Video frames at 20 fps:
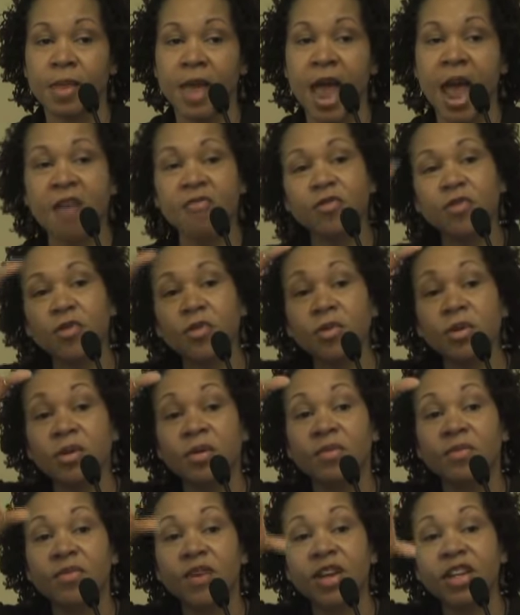After
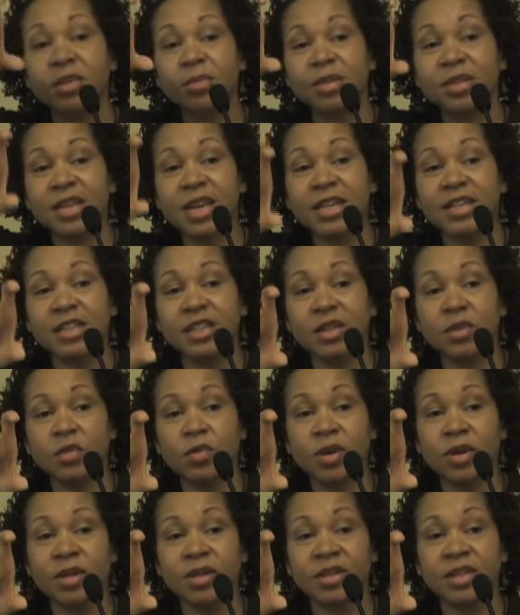victimization and
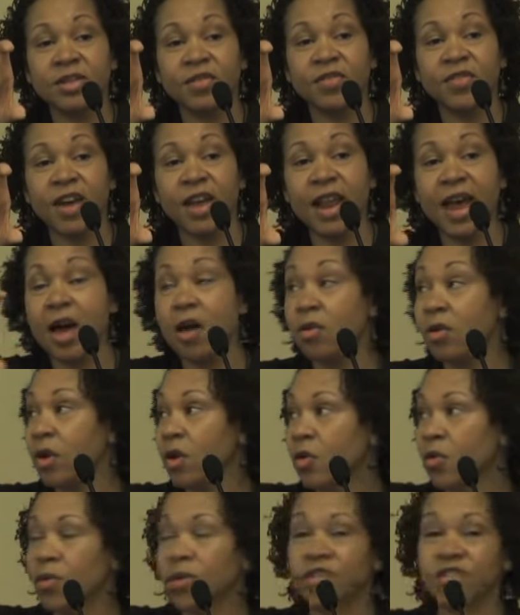witnessing fell out,
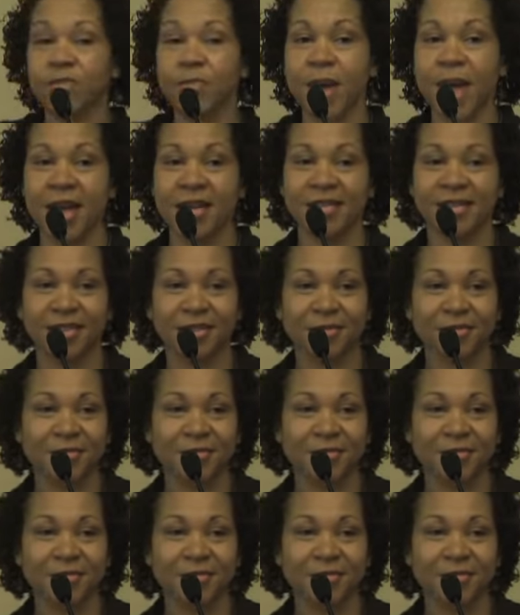respect.